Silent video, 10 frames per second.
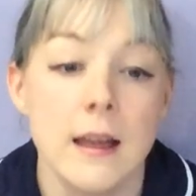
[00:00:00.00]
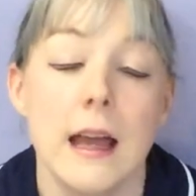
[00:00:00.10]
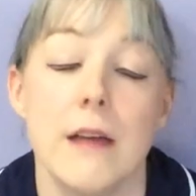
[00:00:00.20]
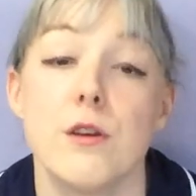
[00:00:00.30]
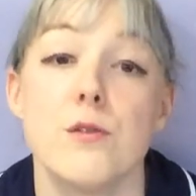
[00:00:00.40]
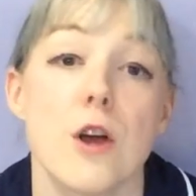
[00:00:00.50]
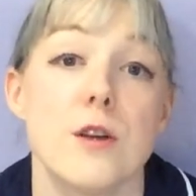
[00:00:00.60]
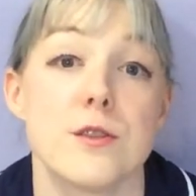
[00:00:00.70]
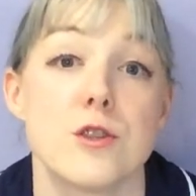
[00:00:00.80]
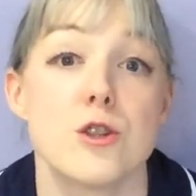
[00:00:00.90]
If you've
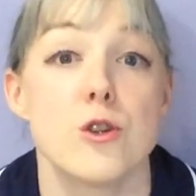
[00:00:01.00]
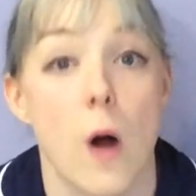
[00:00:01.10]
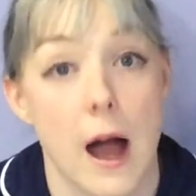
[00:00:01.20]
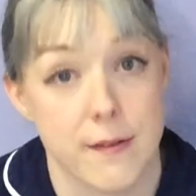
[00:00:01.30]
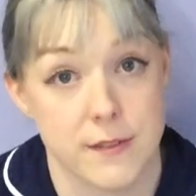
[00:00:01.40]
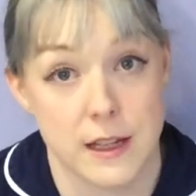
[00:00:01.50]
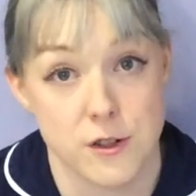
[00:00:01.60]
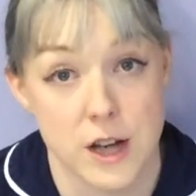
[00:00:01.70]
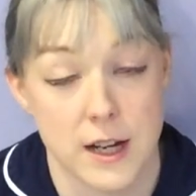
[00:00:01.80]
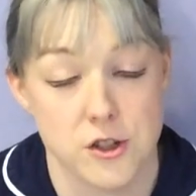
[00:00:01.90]
chosen to not have the
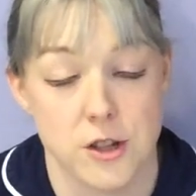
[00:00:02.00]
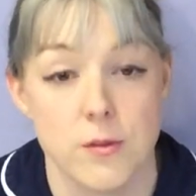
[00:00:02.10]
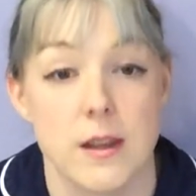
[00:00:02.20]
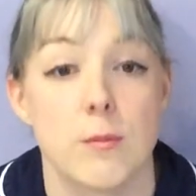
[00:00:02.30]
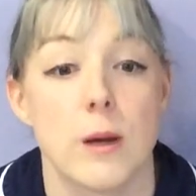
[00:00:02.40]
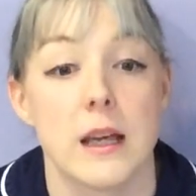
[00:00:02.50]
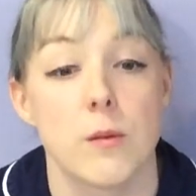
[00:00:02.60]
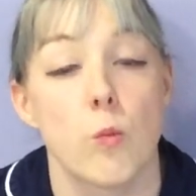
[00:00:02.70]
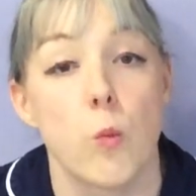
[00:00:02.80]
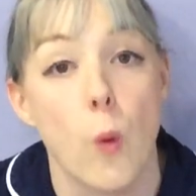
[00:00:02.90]
injection, then we
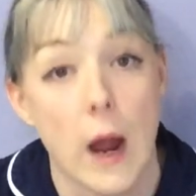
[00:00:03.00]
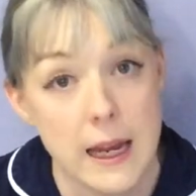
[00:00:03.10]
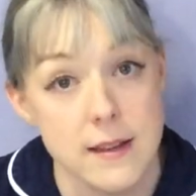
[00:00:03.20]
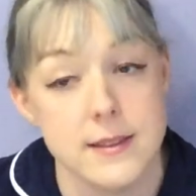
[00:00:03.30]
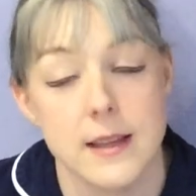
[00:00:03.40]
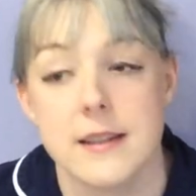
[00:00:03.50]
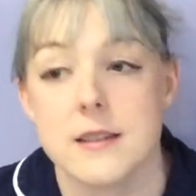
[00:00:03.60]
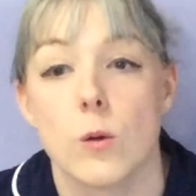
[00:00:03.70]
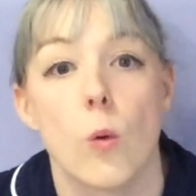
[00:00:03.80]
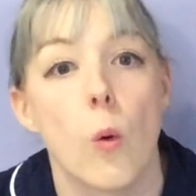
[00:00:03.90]
can wait
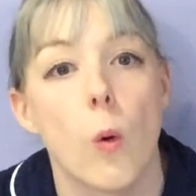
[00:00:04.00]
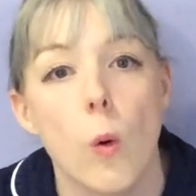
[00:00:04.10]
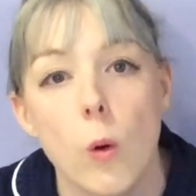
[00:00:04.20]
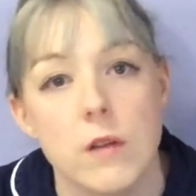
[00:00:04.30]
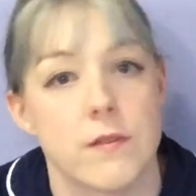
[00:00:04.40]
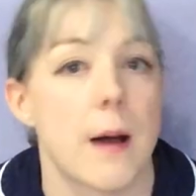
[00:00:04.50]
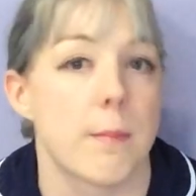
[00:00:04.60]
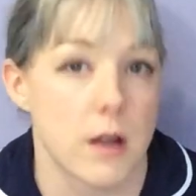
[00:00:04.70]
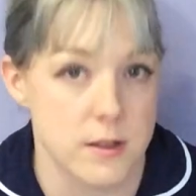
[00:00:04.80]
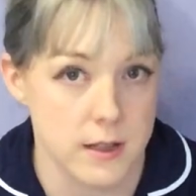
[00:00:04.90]
until all of that
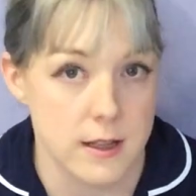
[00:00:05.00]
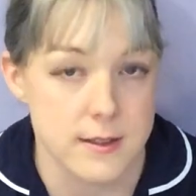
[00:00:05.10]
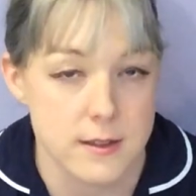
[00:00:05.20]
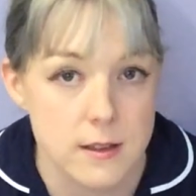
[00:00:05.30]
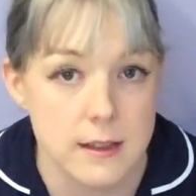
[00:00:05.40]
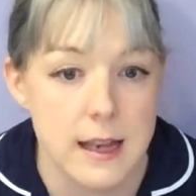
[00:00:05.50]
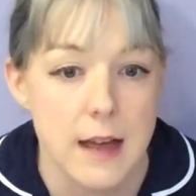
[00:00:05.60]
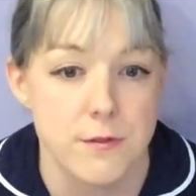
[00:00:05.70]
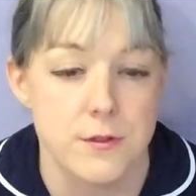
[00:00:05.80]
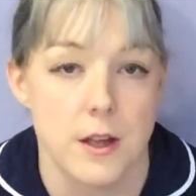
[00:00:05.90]
blood has
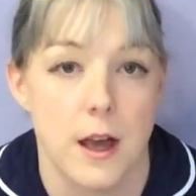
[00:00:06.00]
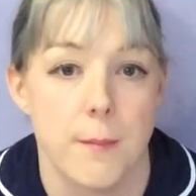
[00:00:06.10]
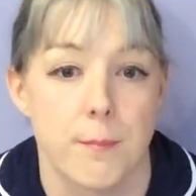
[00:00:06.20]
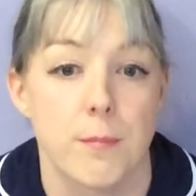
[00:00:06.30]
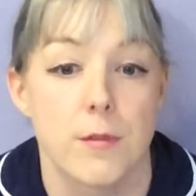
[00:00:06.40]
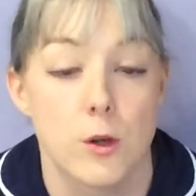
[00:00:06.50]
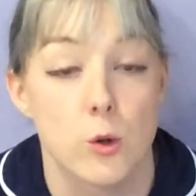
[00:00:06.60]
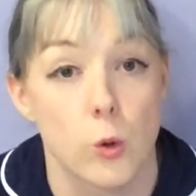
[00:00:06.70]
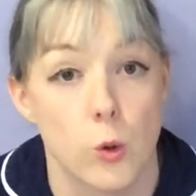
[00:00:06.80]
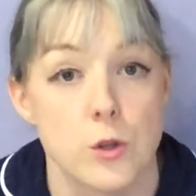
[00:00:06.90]
left the
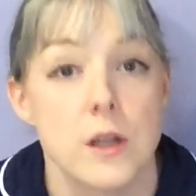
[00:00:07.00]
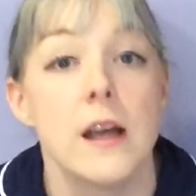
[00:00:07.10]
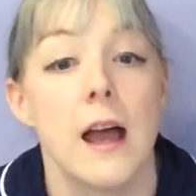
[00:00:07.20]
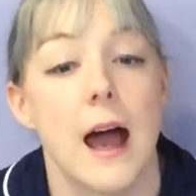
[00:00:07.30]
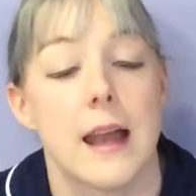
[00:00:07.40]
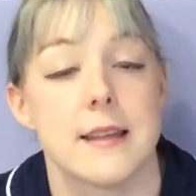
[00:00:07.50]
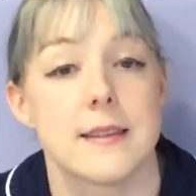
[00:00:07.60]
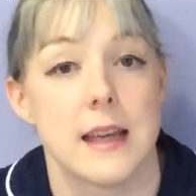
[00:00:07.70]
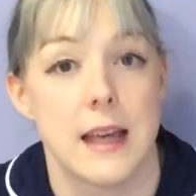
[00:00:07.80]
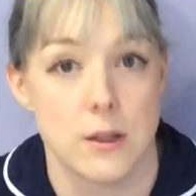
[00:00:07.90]
cord and is
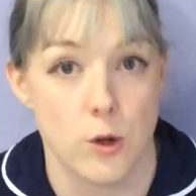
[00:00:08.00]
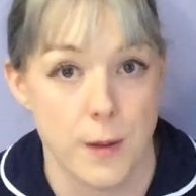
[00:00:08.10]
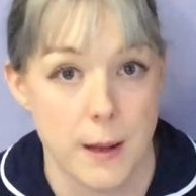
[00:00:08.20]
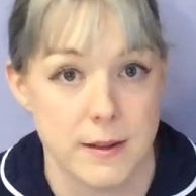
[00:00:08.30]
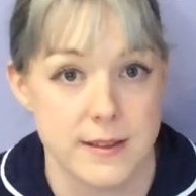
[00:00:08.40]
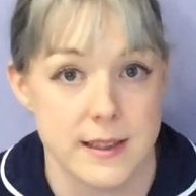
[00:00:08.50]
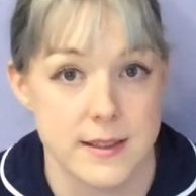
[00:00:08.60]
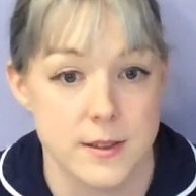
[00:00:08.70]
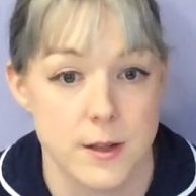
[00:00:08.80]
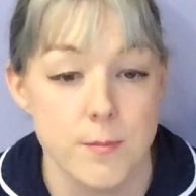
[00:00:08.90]
in your baby's
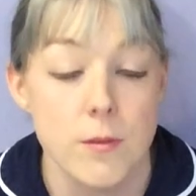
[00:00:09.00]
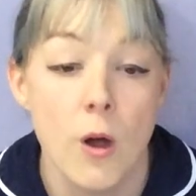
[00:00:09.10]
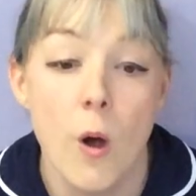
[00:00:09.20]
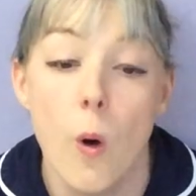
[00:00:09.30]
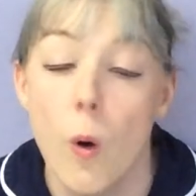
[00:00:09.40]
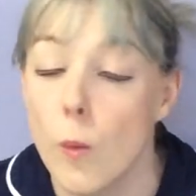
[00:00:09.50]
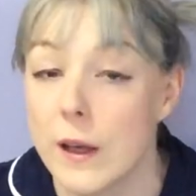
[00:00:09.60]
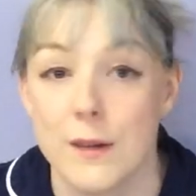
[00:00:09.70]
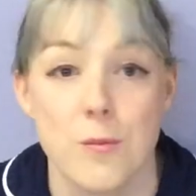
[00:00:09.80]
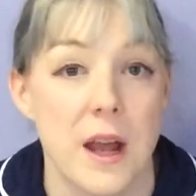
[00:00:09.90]
system, or we
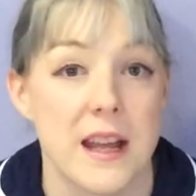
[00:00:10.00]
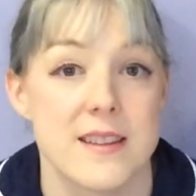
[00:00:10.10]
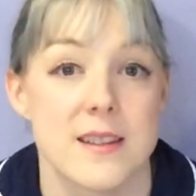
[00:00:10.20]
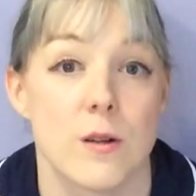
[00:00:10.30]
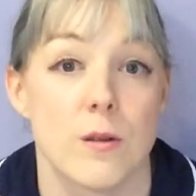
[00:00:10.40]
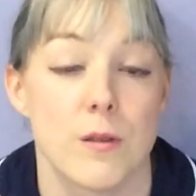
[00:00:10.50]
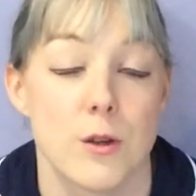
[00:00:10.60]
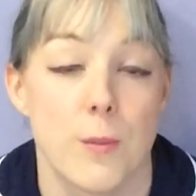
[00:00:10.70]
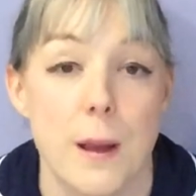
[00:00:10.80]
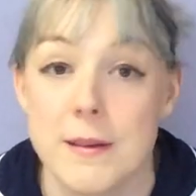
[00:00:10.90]
can wait until
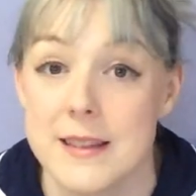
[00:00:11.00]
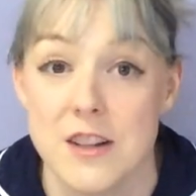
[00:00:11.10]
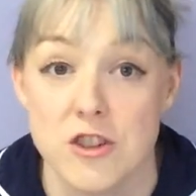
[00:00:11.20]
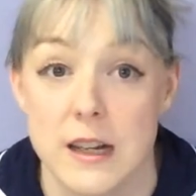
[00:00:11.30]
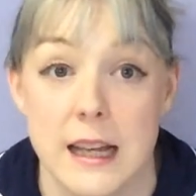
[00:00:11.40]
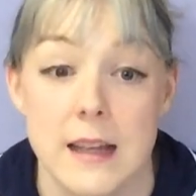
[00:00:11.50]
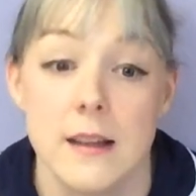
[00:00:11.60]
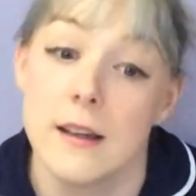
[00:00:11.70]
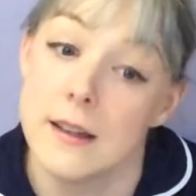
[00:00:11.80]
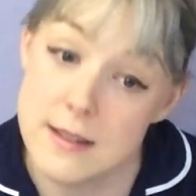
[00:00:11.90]
your baby's actually
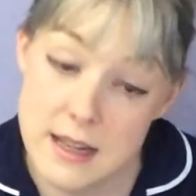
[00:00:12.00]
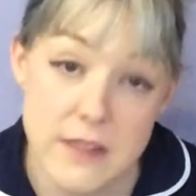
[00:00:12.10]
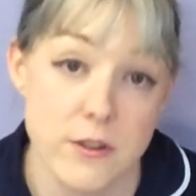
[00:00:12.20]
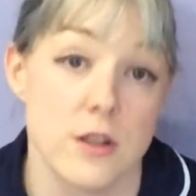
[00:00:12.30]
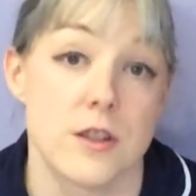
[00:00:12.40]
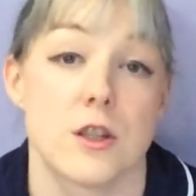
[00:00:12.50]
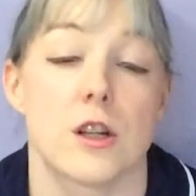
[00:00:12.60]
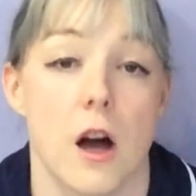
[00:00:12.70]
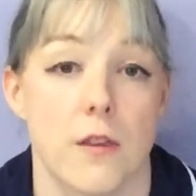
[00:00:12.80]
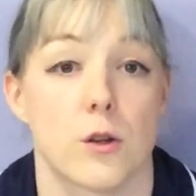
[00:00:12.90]
delivered to
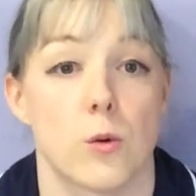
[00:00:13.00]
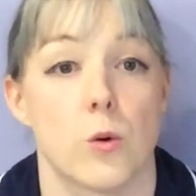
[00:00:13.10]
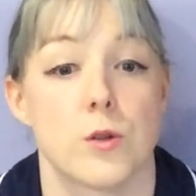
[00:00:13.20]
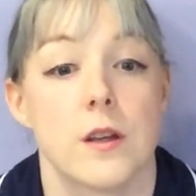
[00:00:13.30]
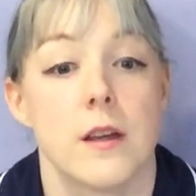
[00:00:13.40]
cut the cord.